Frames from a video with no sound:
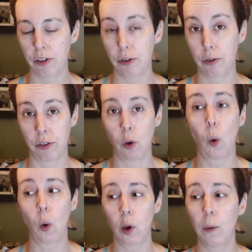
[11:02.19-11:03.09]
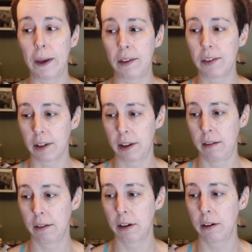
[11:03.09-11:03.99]
is you use an oil-based
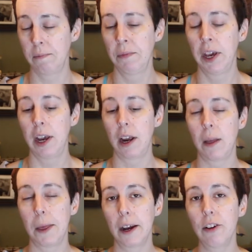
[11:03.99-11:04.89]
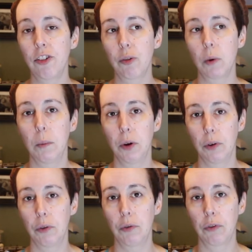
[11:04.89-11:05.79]
cleanser, and that is to
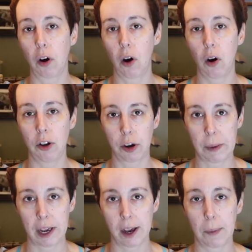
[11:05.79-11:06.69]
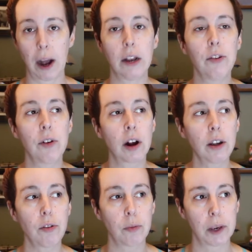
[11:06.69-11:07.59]
remove all your makeup. I do
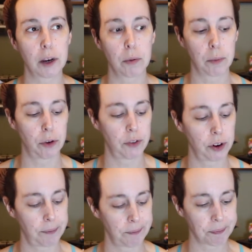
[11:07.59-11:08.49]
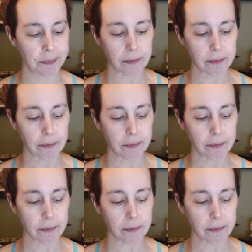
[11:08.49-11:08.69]
not use makeup remover.